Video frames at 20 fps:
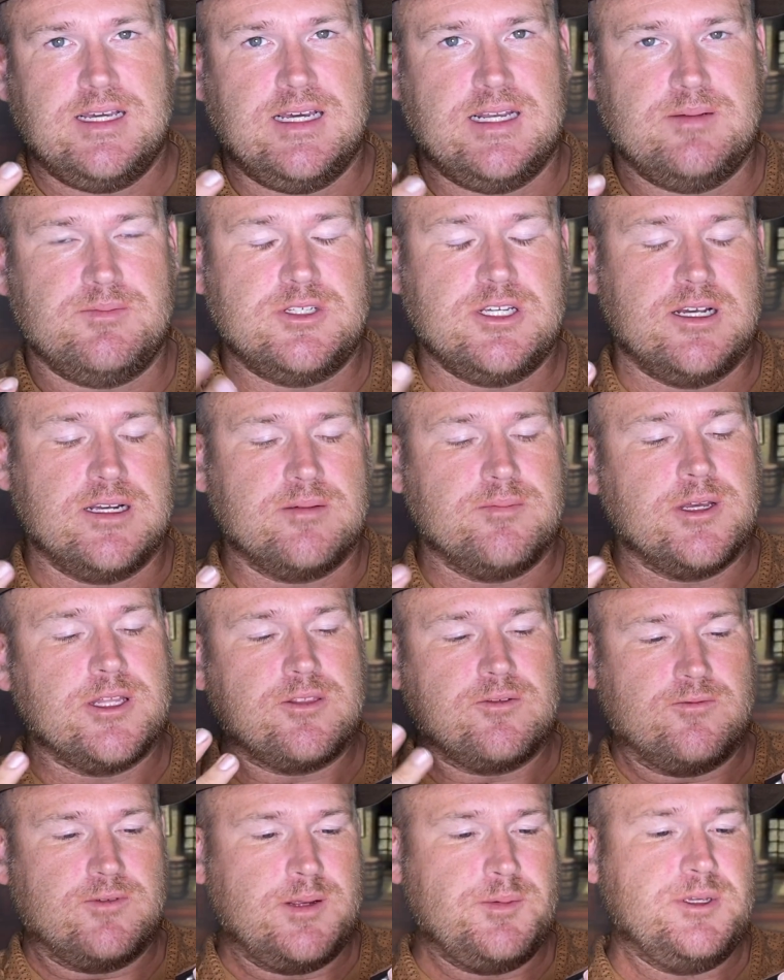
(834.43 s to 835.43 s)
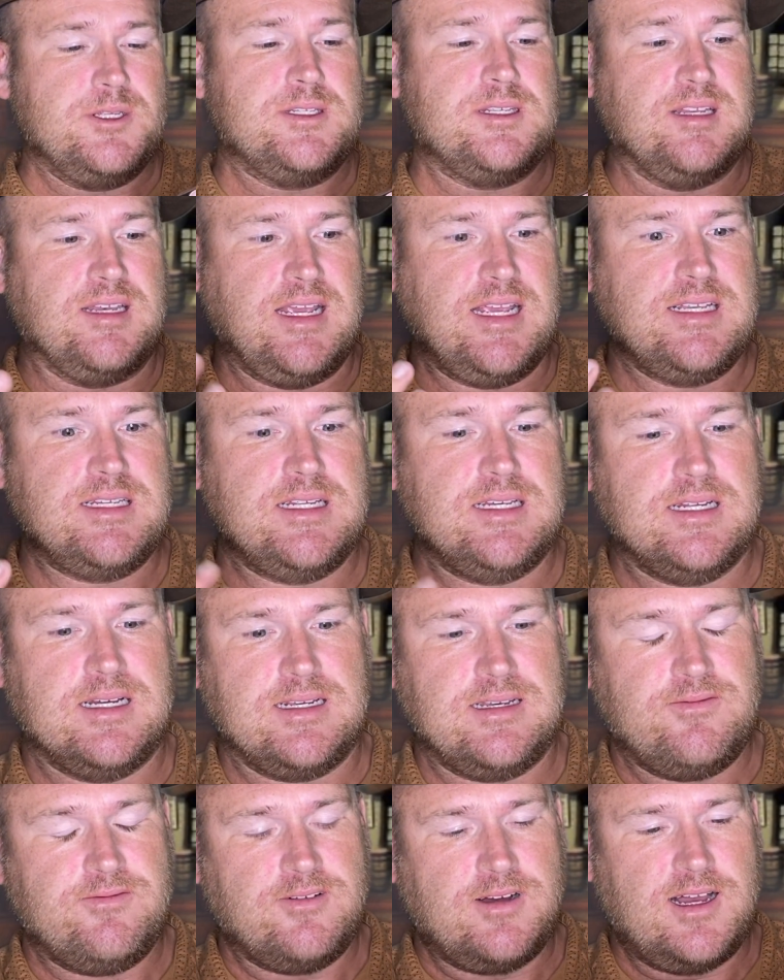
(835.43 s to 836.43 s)
I'm talking about the Remington
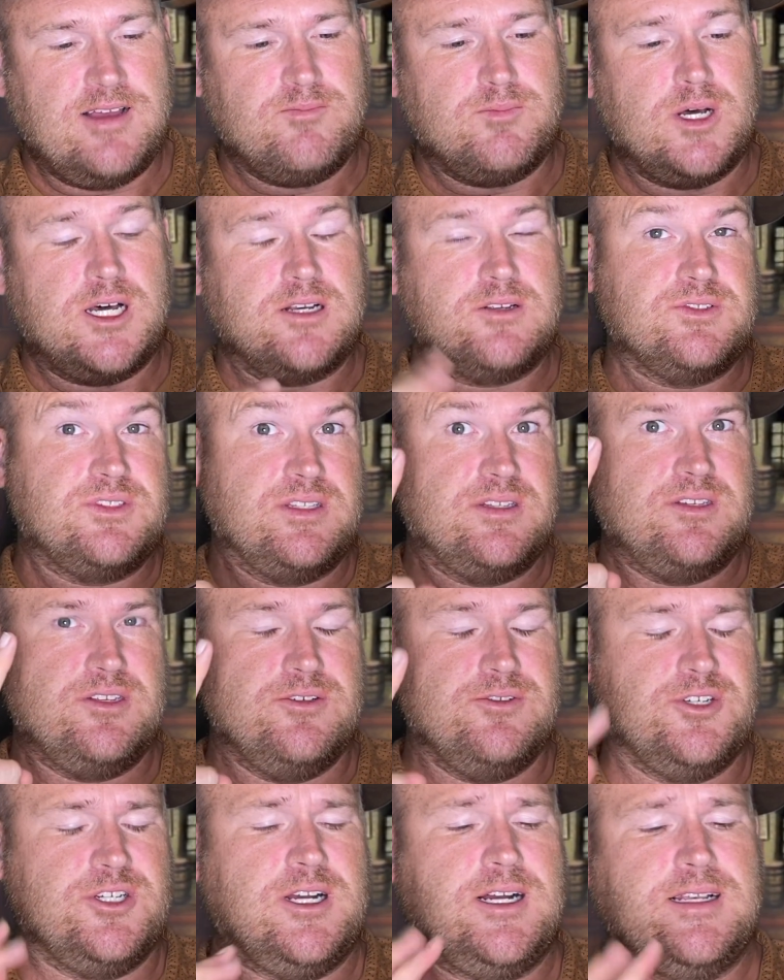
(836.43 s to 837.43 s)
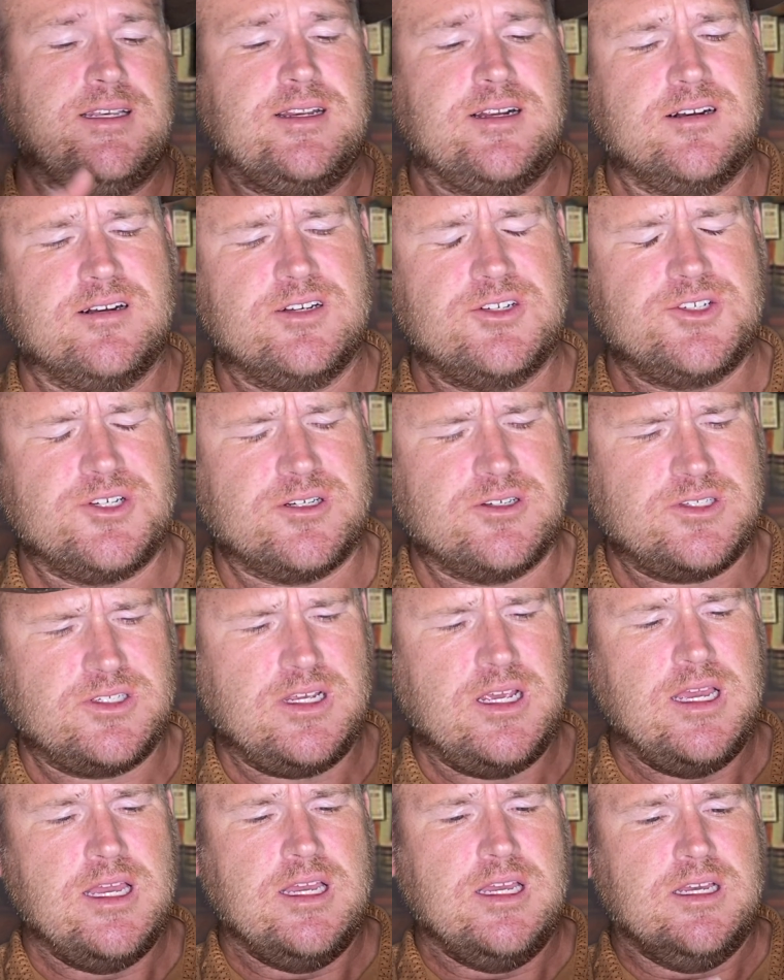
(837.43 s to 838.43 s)
1895 models, the 2-shot Derringers.
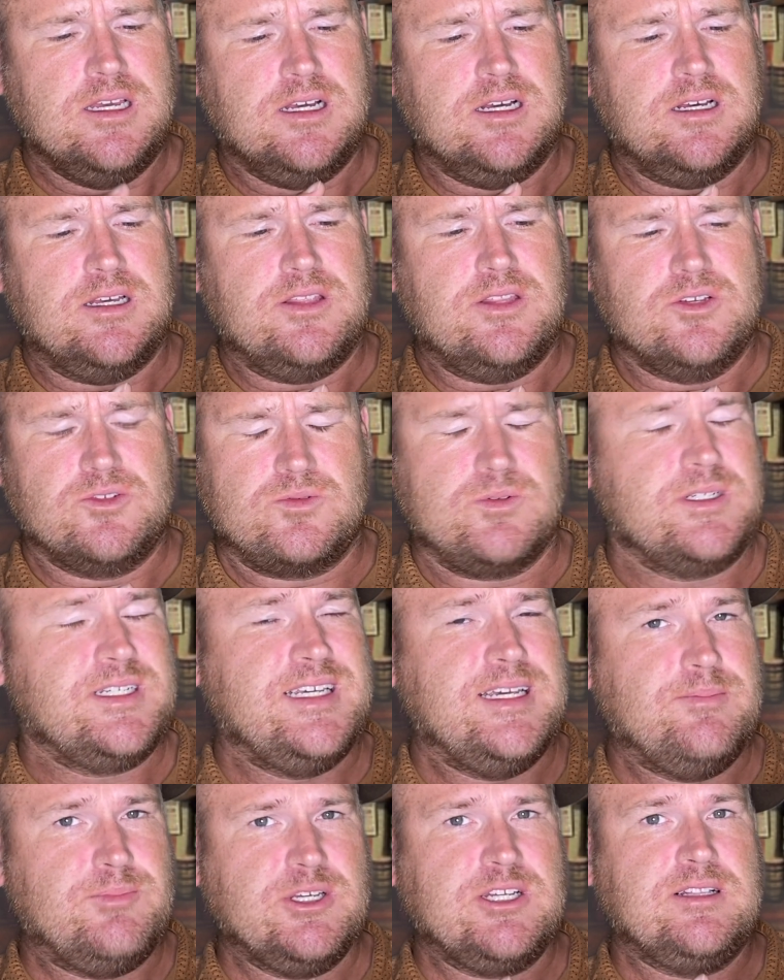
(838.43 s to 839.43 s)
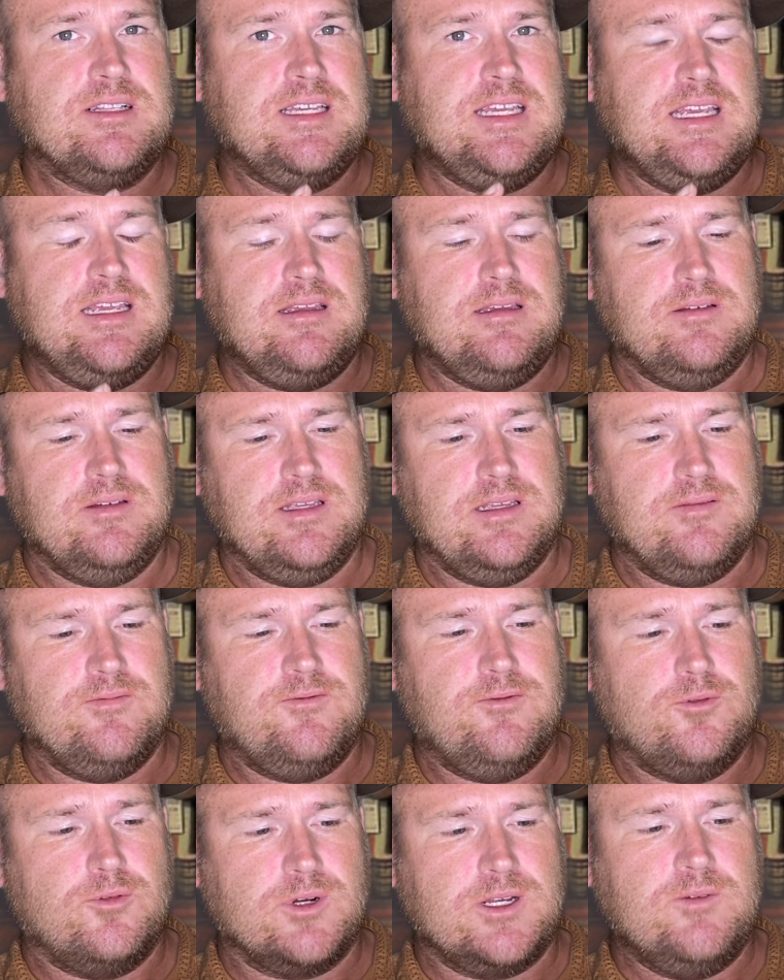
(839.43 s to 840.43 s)
Those were typically in
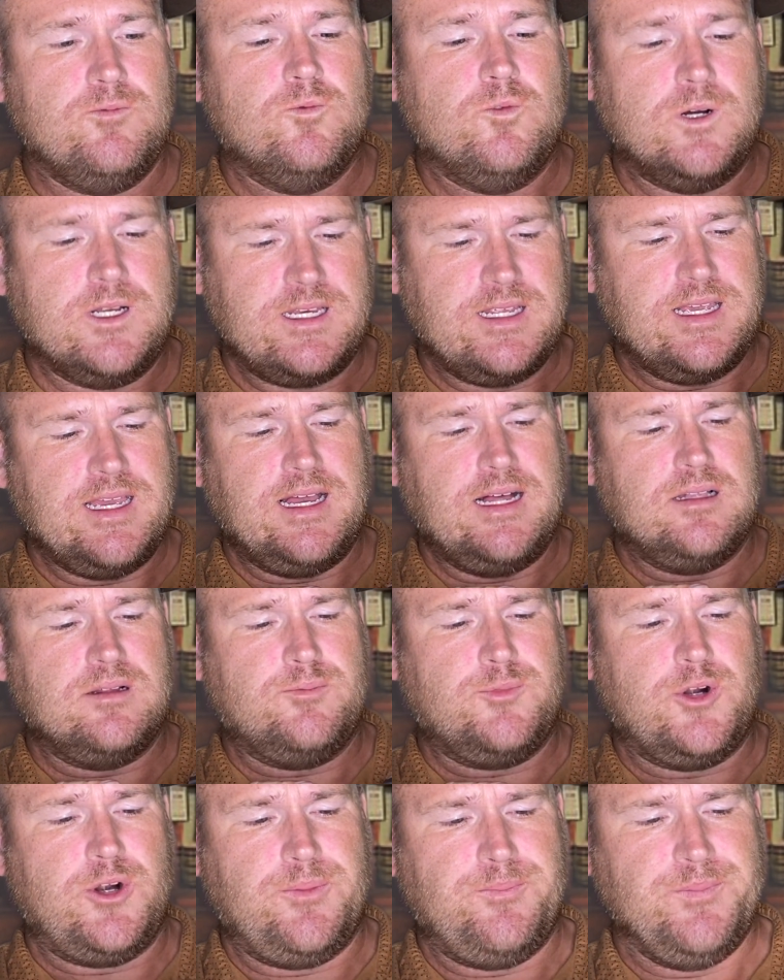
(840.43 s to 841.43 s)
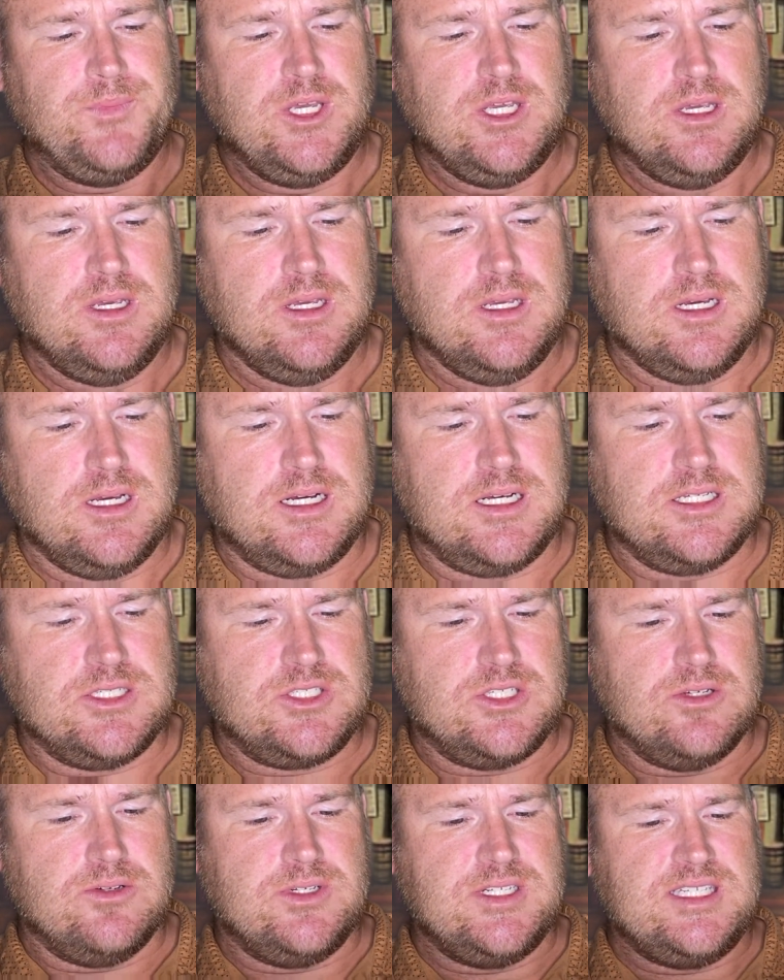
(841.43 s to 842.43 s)
41 caliber.
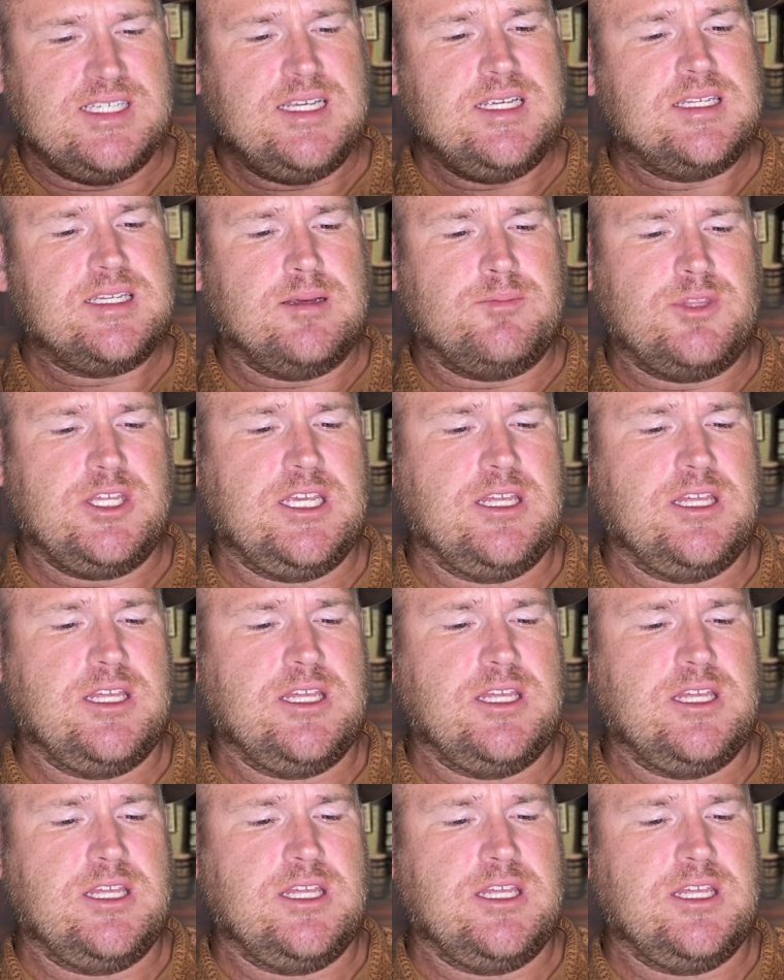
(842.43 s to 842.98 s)
So to see something in